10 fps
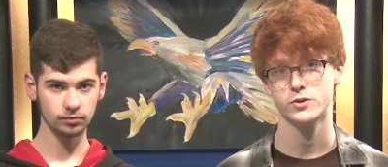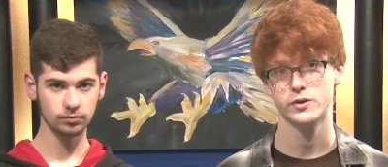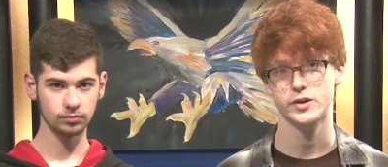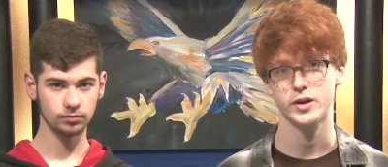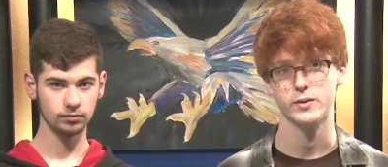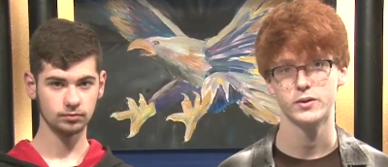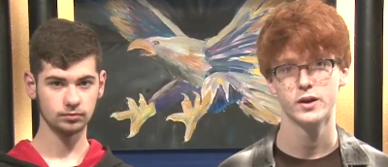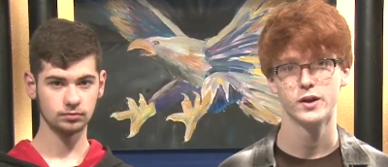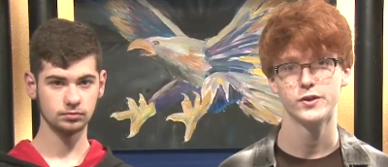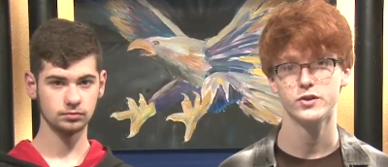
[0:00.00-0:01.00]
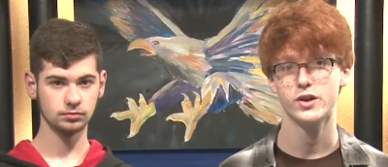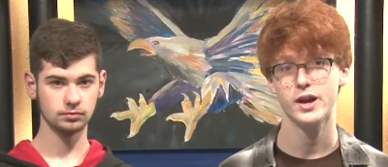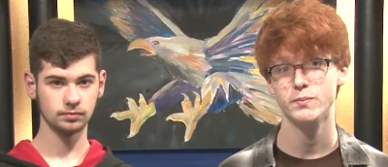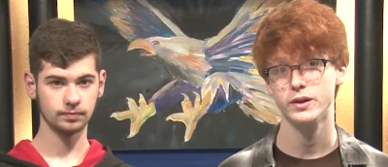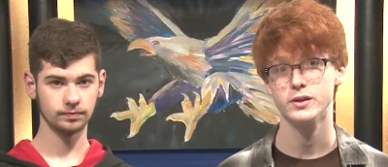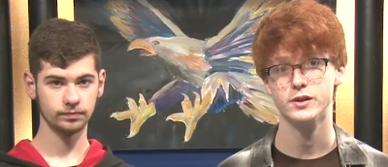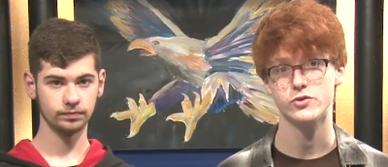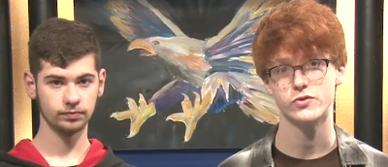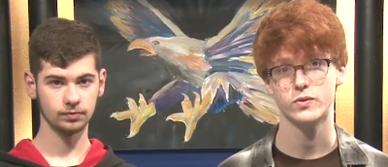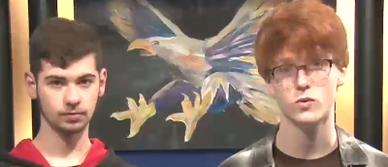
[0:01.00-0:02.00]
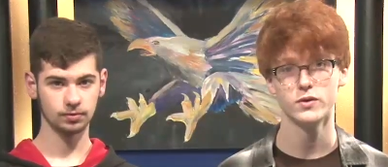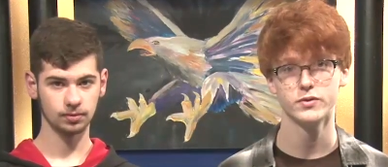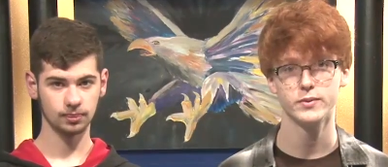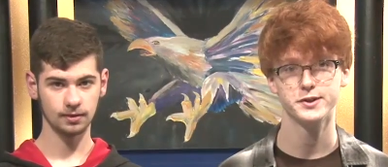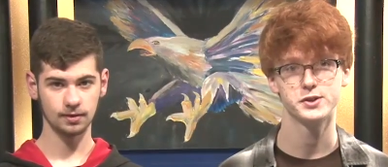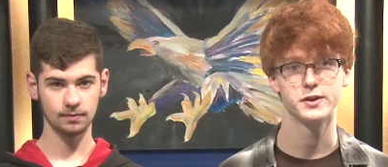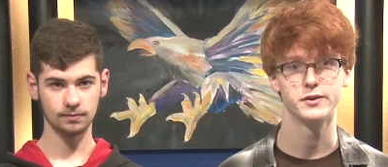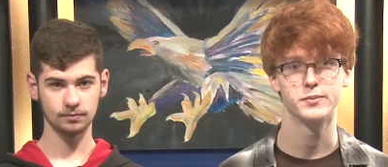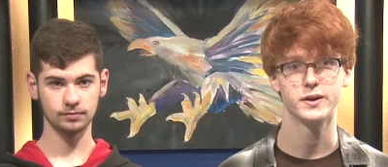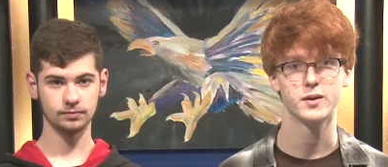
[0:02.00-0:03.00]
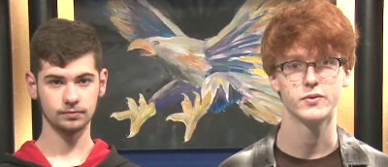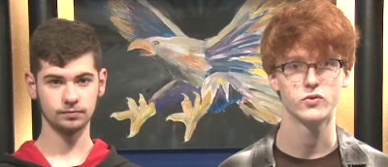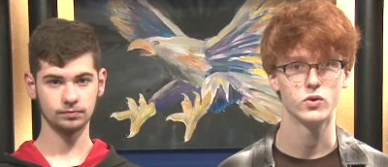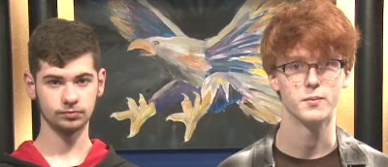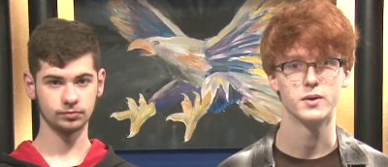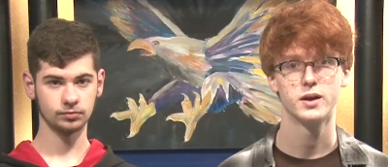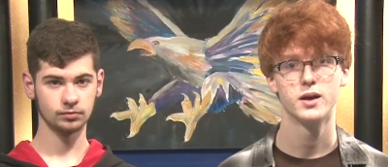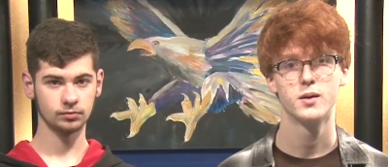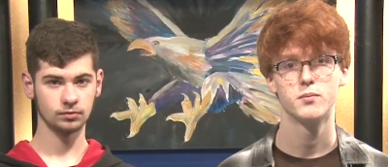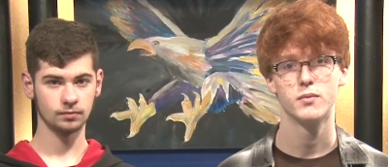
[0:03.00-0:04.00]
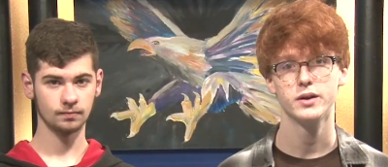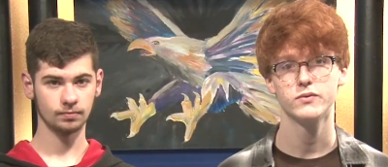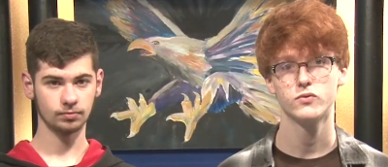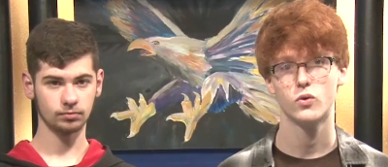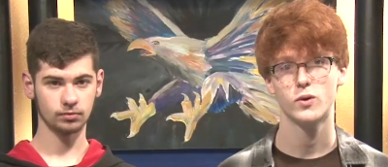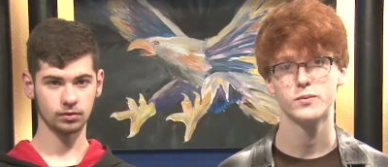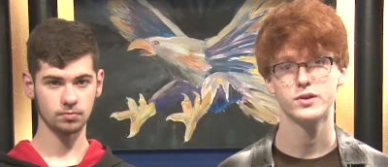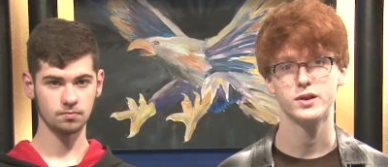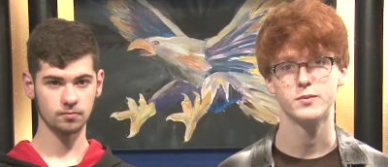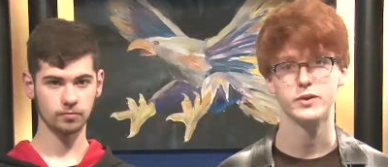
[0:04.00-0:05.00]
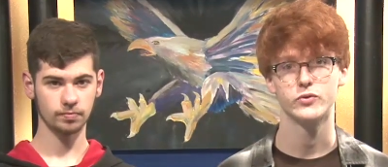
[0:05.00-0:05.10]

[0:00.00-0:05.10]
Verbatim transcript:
Speaker 1: 13th. See your AP teacher for more information and to pick up a form. Money and forms need to be